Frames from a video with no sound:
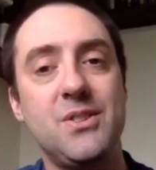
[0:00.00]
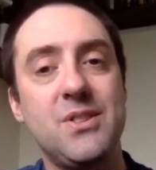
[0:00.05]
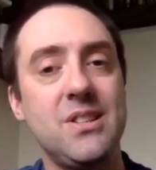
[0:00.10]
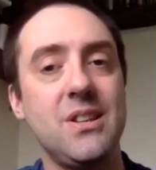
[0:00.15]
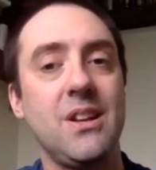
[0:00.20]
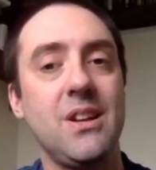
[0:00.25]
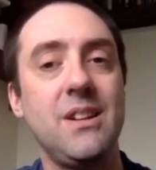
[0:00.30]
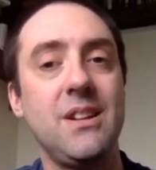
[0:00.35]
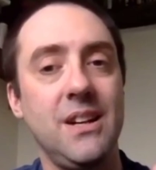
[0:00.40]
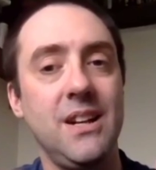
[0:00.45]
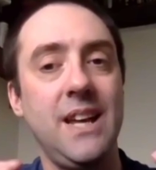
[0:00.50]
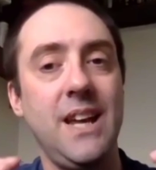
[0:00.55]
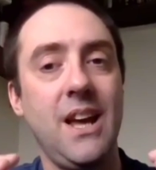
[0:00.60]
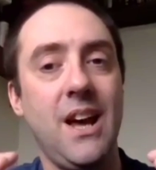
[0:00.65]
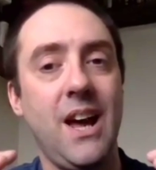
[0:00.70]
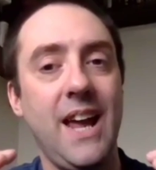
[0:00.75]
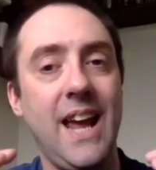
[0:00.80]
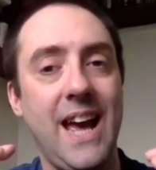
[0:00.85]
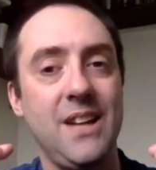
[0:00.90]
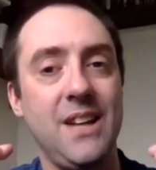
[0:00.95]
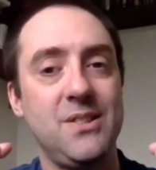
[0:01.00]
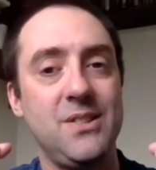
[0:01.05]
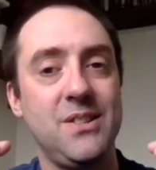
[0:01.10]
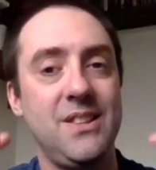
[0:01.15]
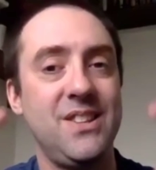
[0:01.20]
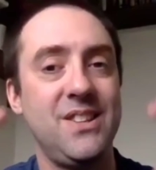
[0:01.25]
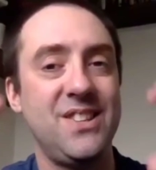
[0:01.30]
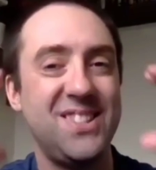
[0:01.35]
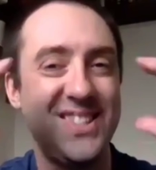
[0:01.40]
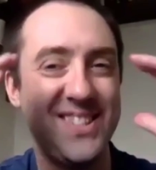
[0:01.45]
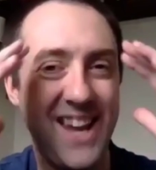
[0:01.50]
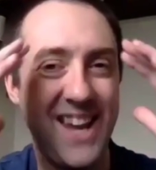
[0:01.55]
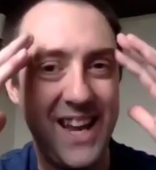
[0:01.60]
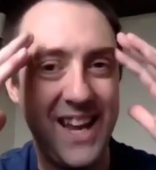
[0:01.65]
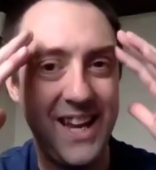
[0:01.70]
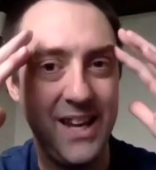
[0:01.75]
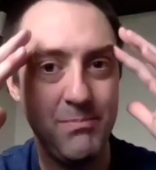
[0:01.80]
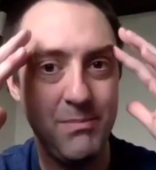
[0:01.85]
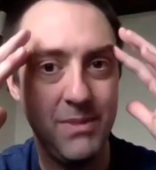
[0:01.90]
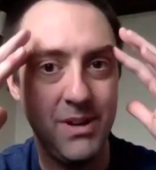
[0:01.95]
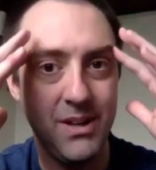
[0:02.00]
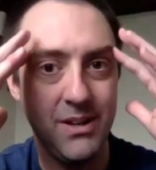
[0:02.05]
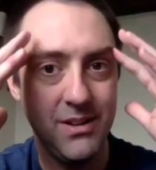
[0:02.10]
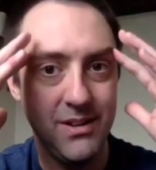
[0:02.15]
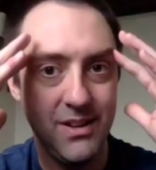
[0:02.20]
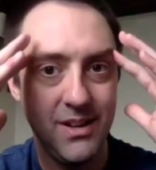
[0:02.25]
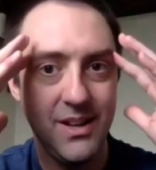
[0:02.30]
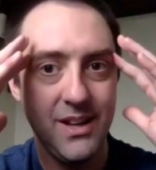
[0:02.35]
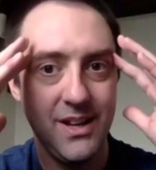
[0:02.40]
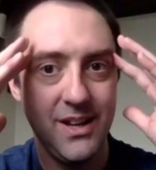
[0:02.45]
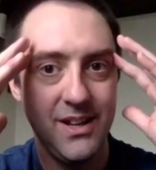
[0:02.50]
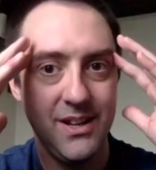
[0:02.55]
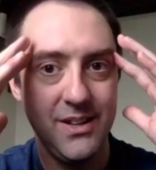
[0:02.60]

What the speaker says: and suddenly I had the same